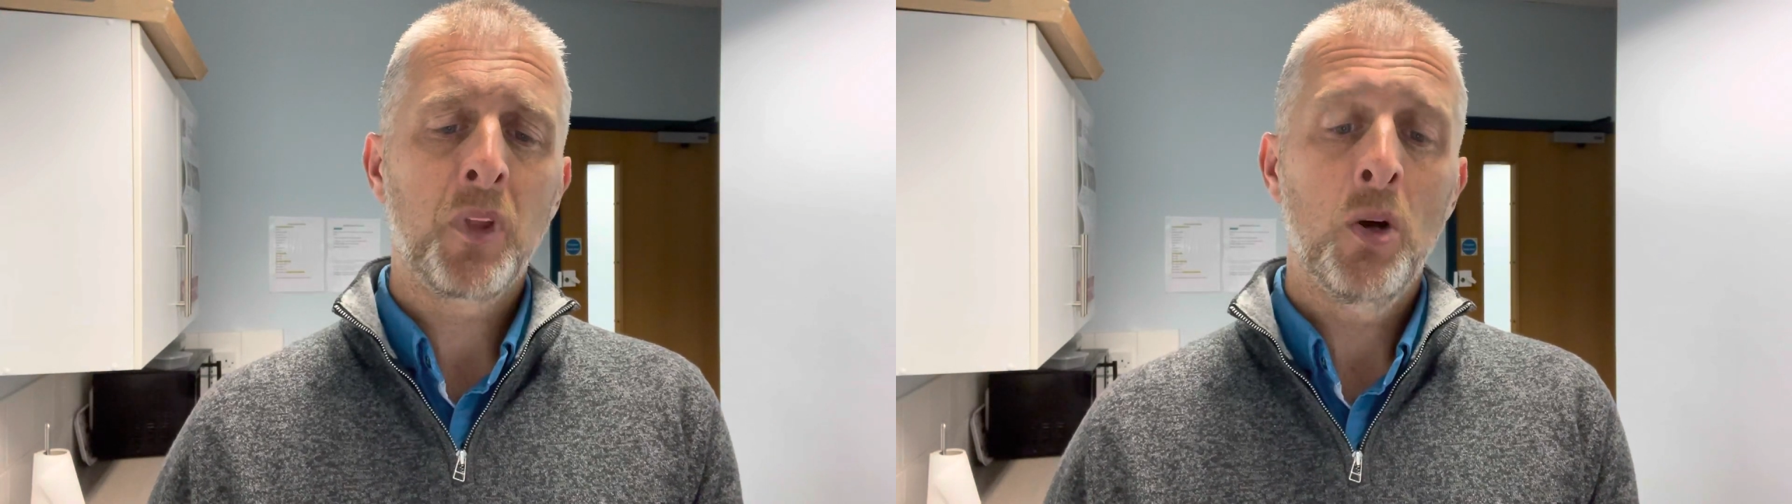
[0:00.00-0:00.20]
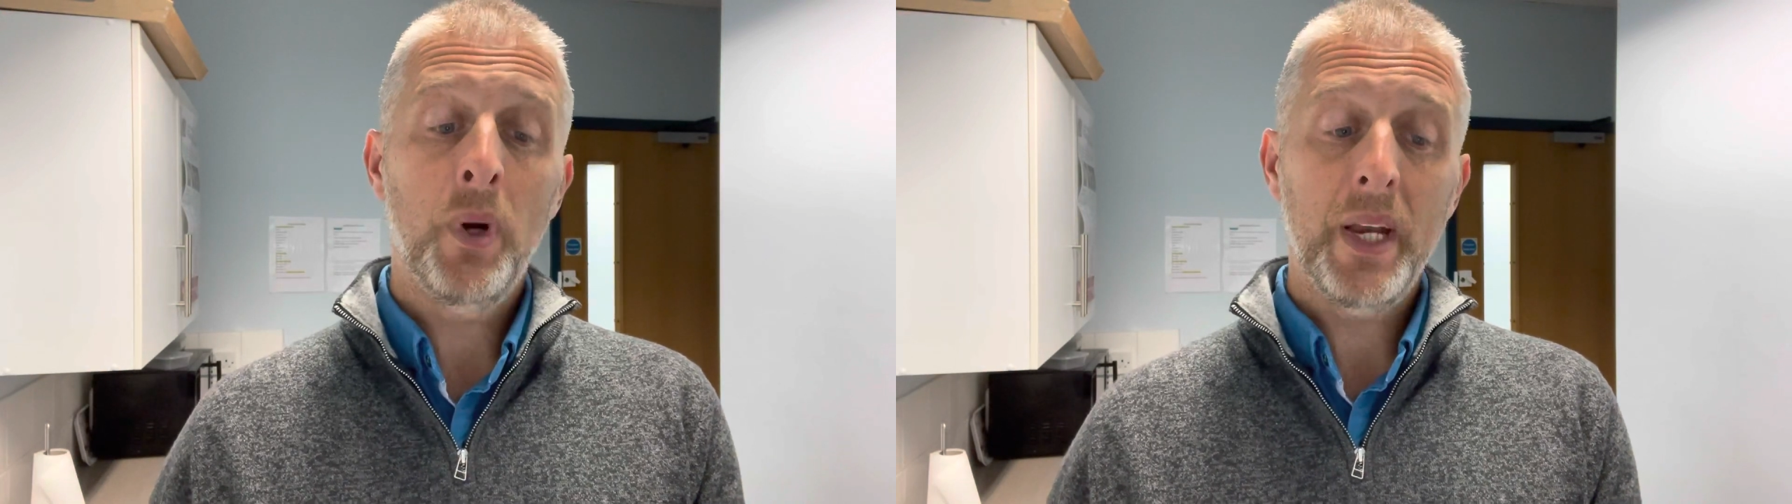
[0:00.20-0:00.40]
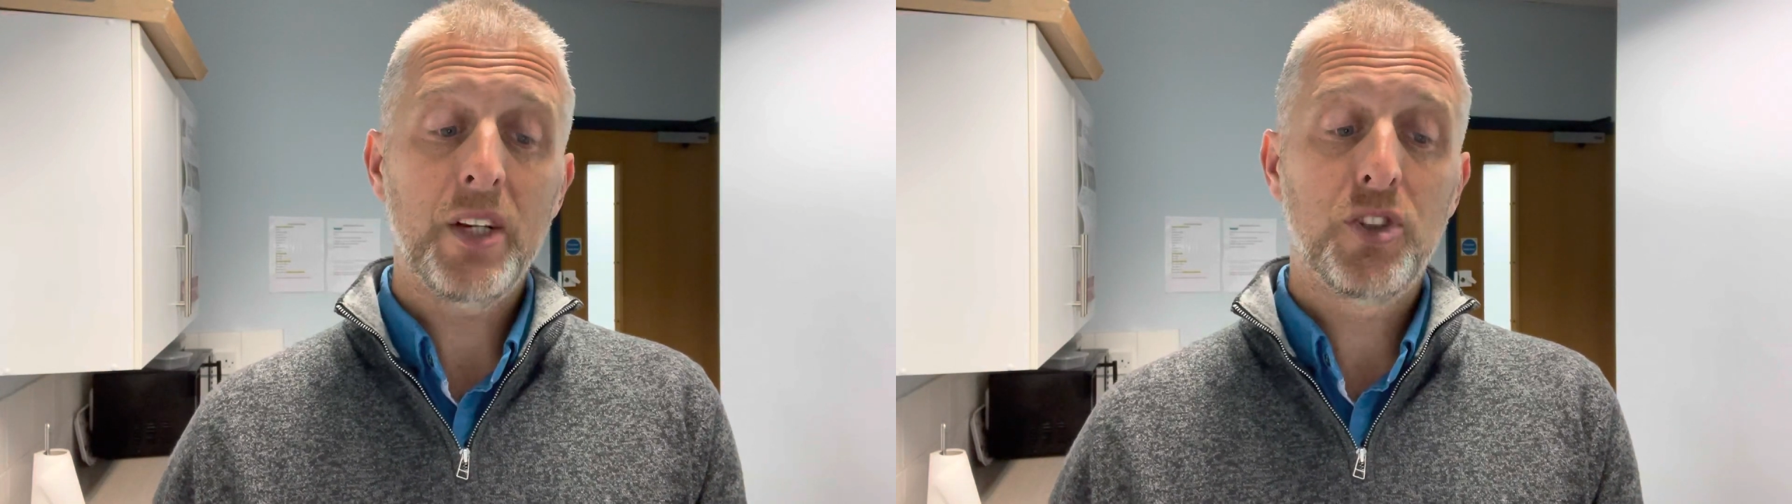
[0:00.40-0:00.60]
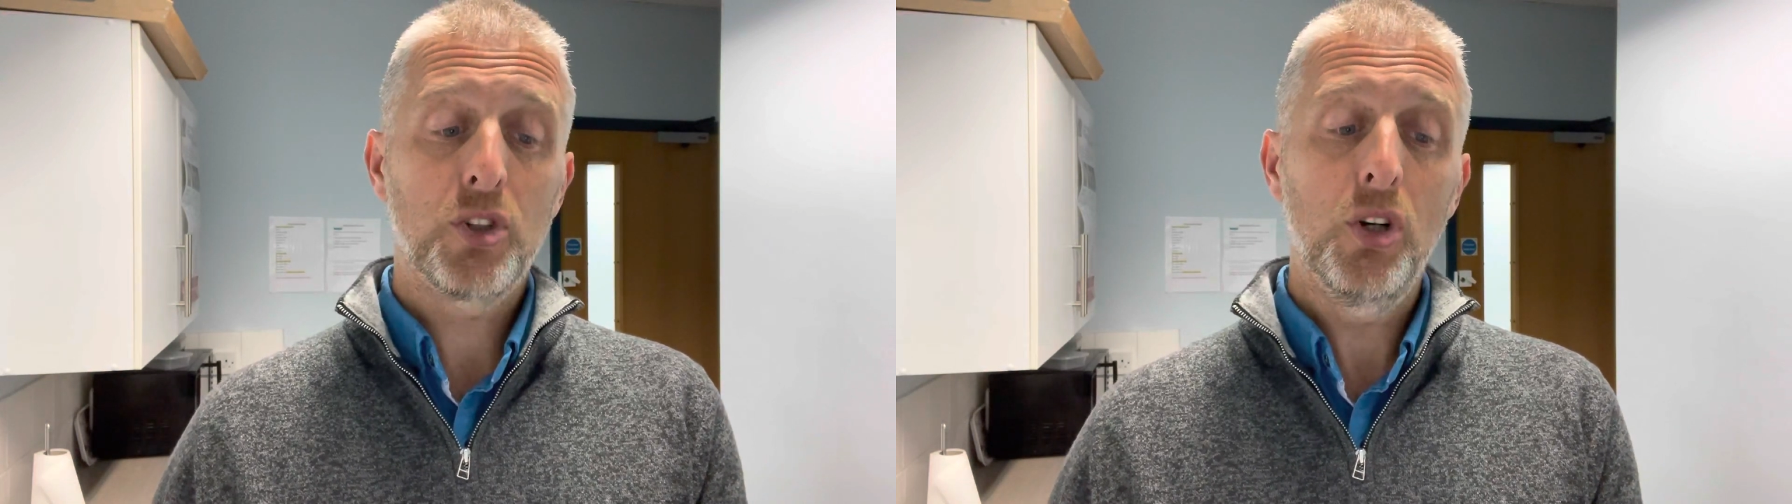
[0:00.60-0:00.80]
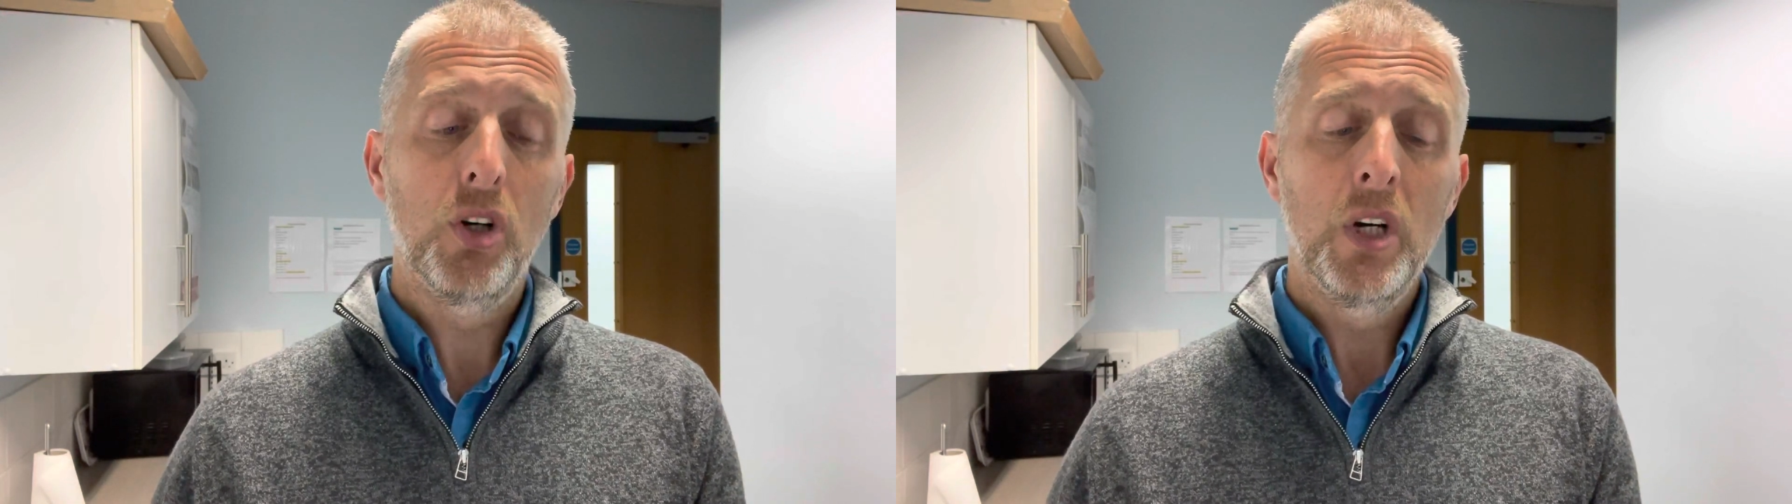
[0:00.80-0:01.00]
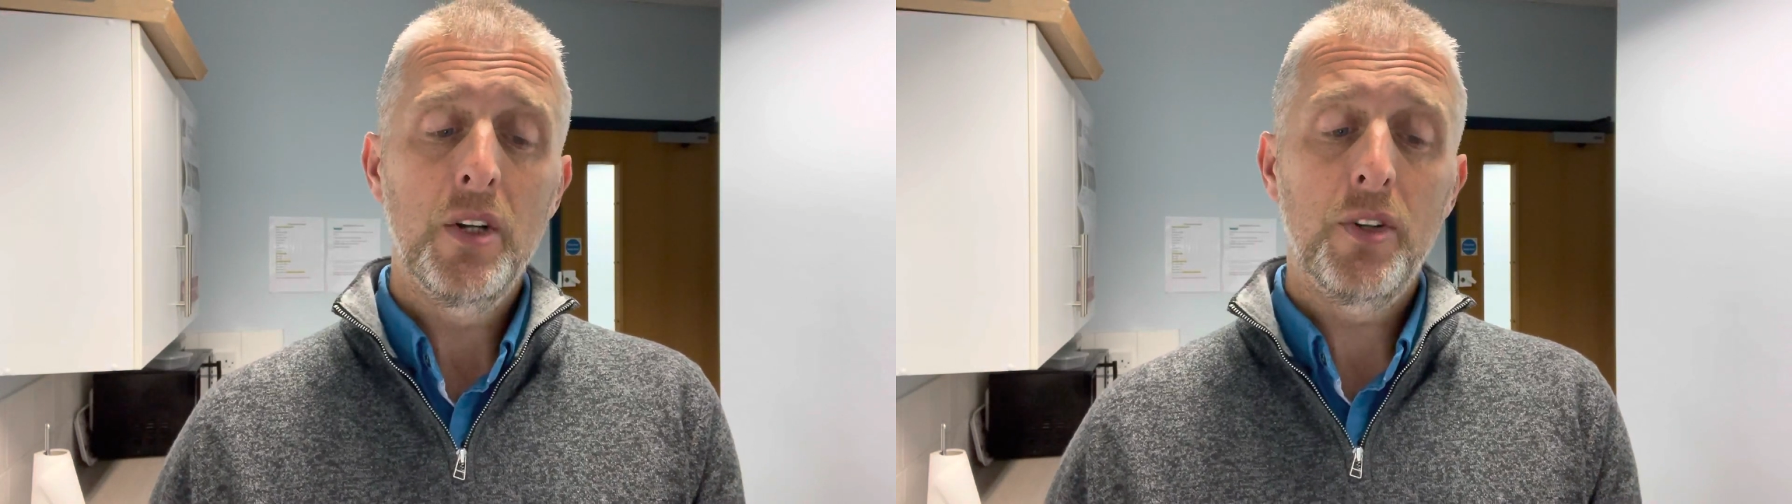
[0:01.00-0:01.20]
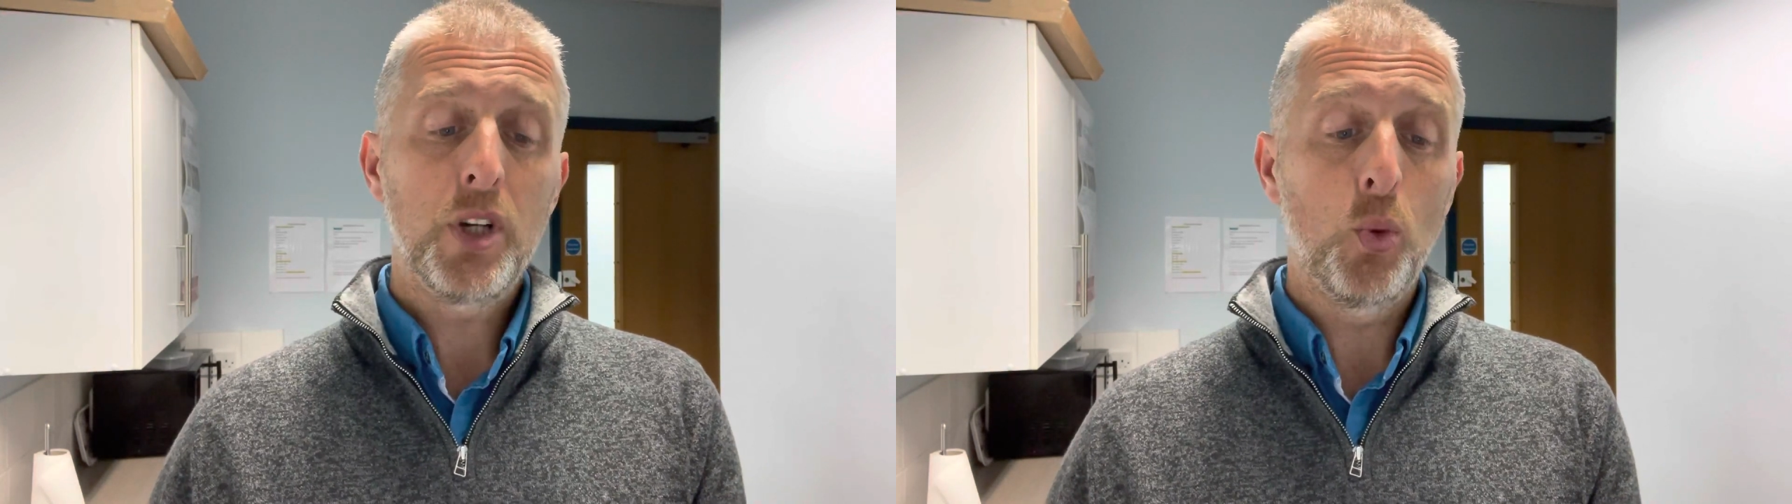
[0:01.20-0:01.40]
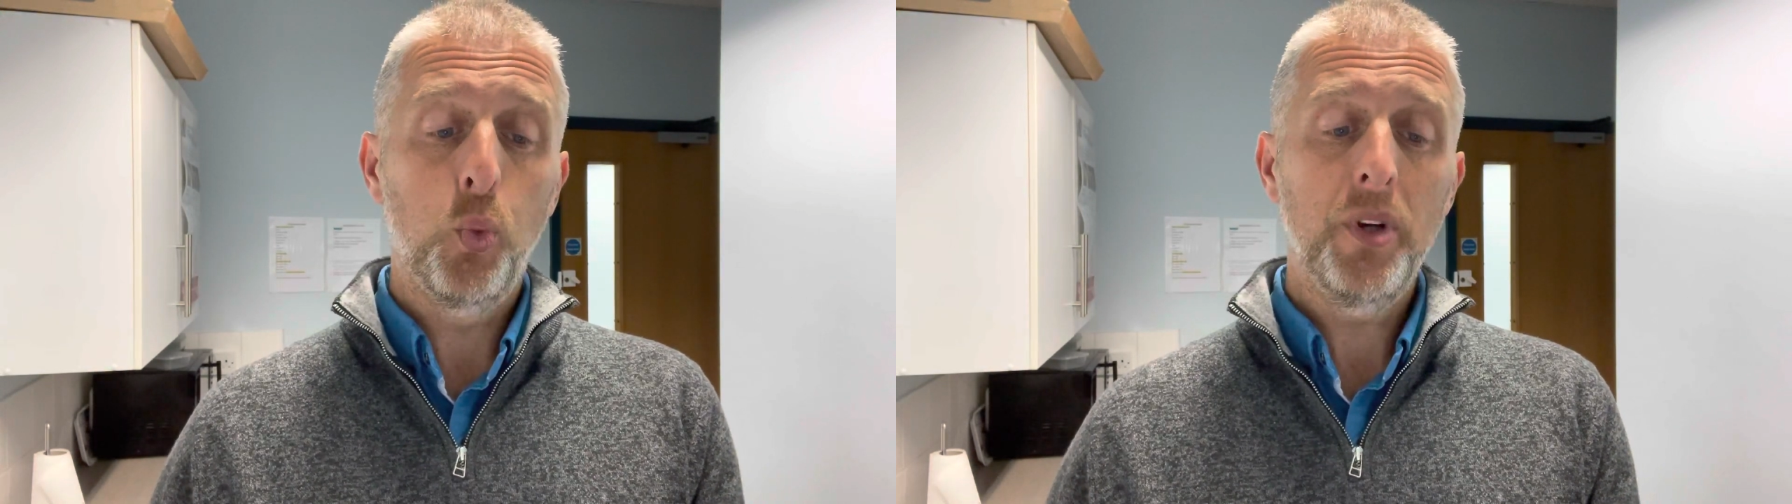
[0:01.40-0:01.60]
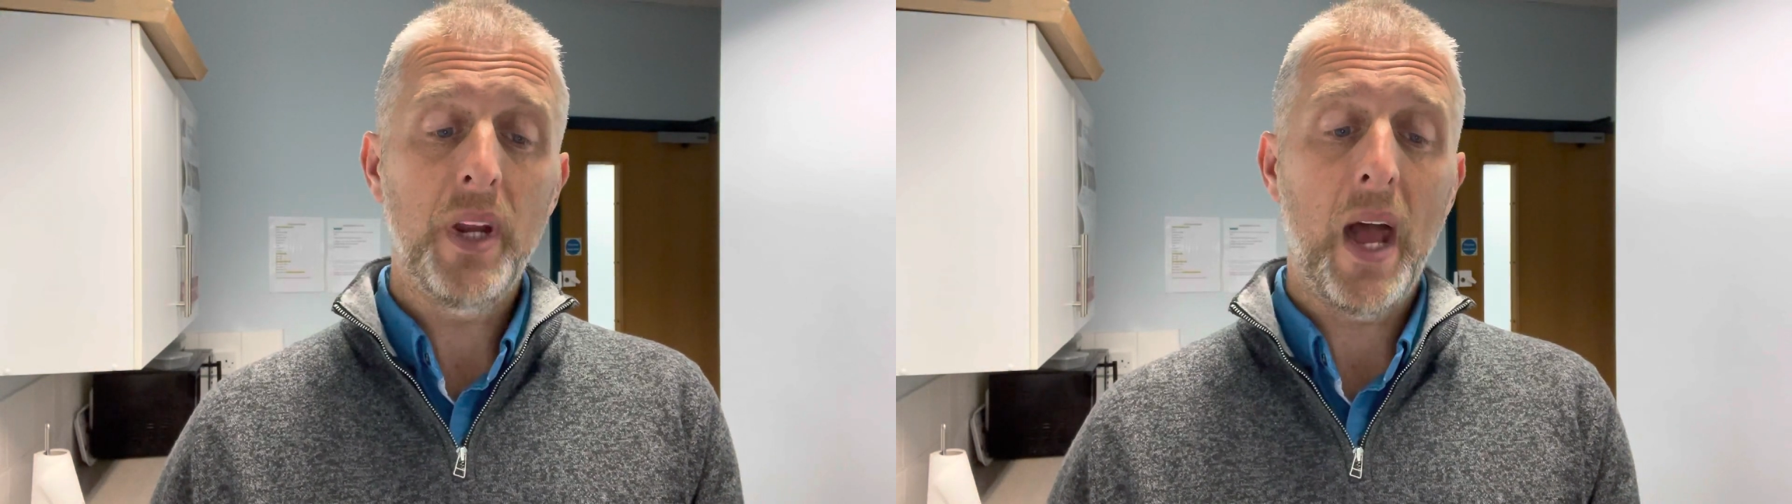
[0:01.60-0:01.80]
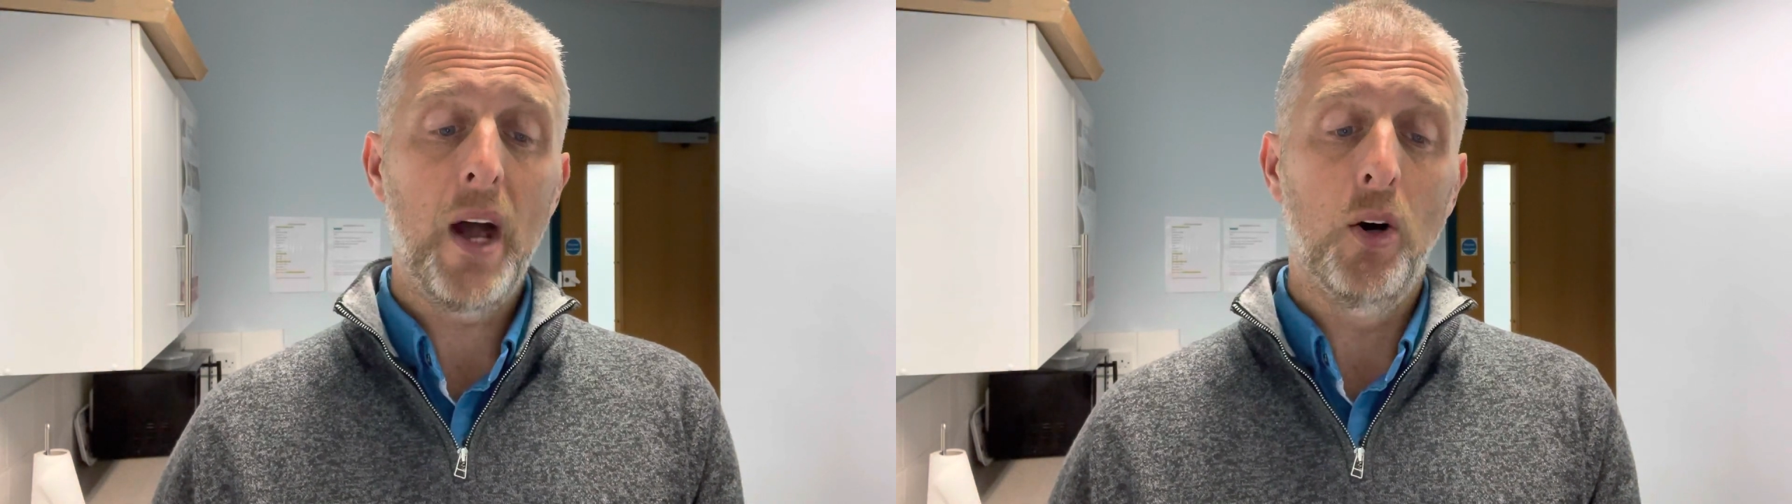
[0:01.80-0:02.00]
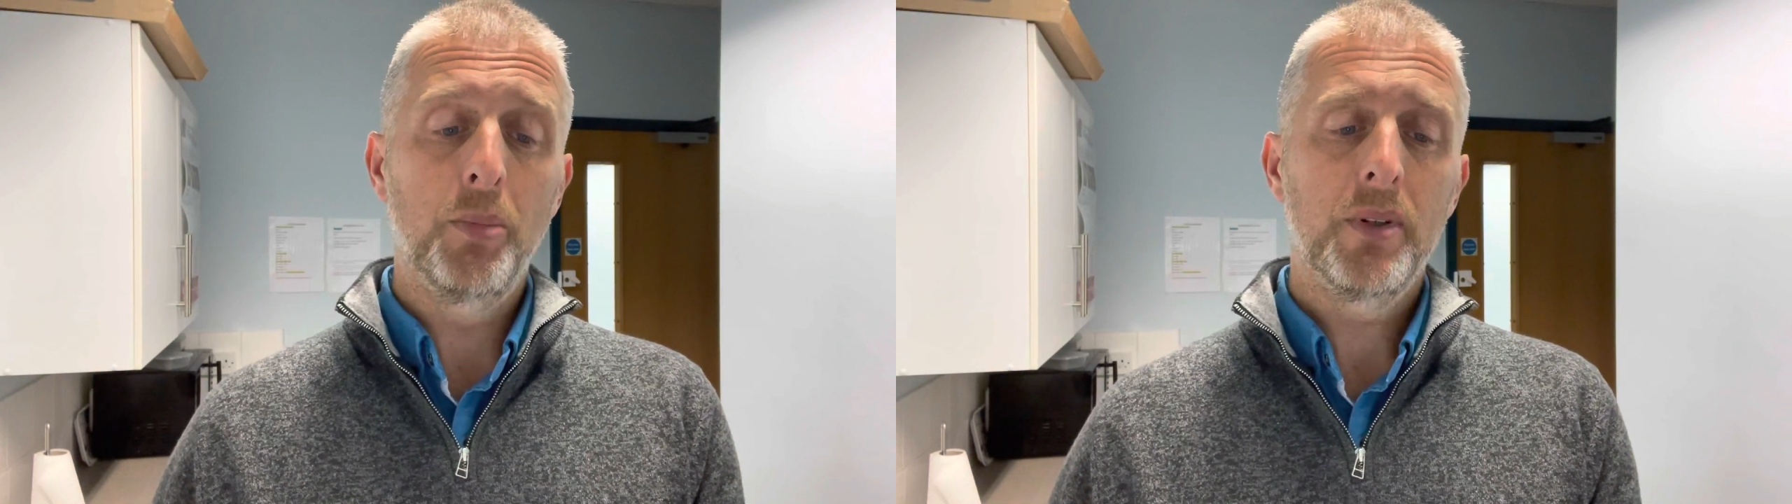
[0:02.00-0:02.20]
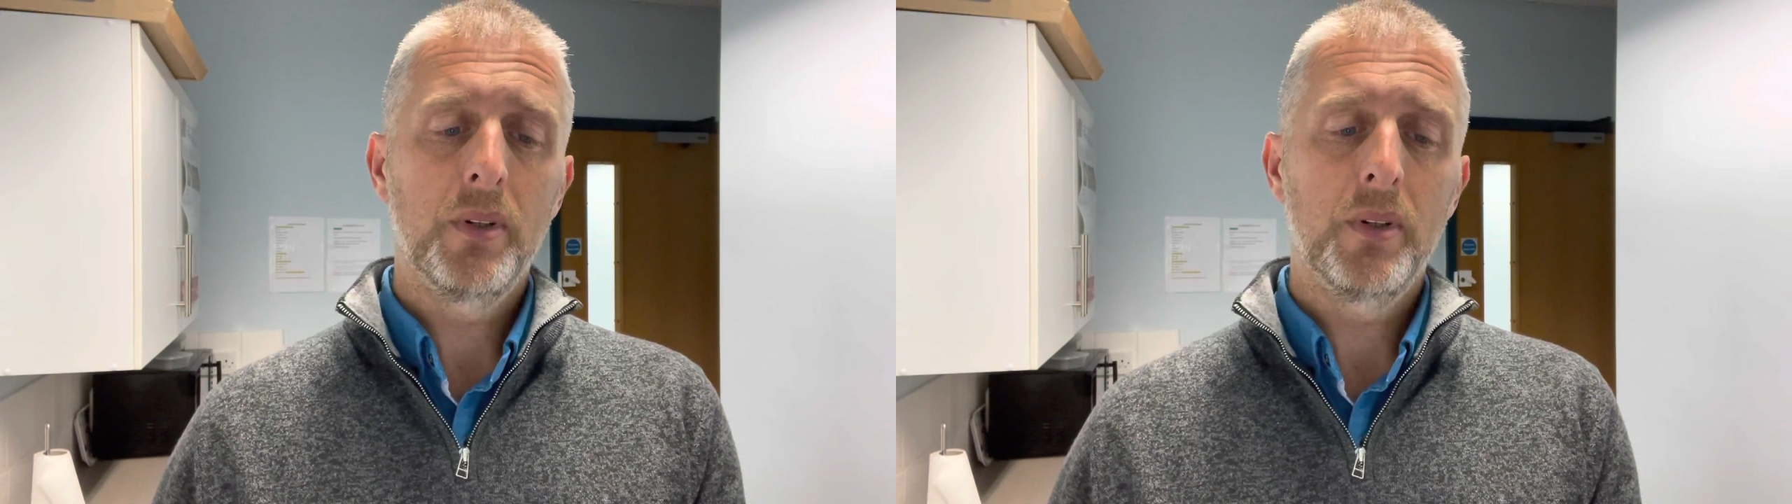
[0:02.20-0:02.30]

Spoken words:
When I saw that you wouldn't help,